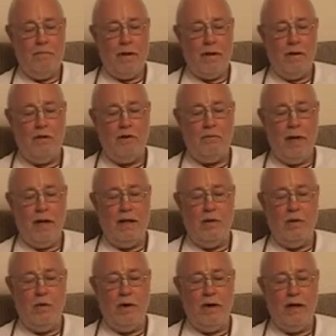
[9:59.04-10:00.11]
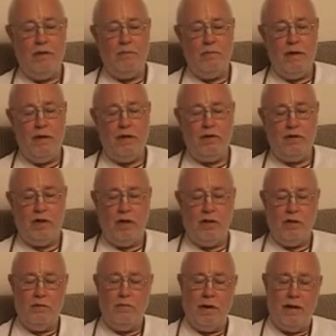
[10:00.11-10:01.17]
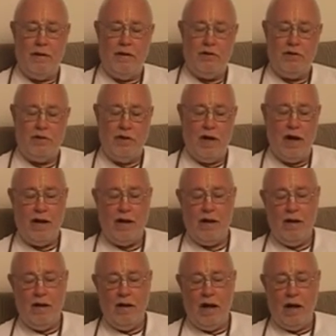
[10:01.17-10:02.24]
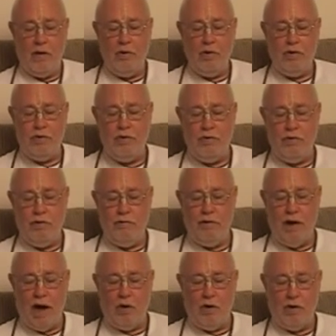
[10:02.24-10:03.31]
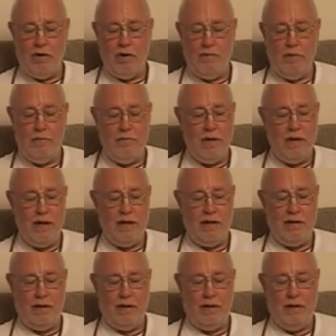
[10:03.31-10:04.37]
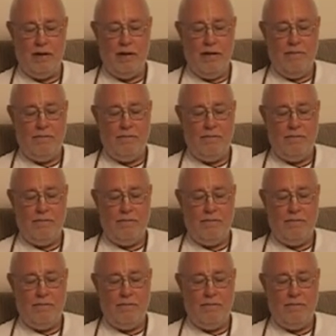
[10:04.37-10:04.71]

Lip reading: Because my Lord has been insulted by this snake, I wish to devour him immediately.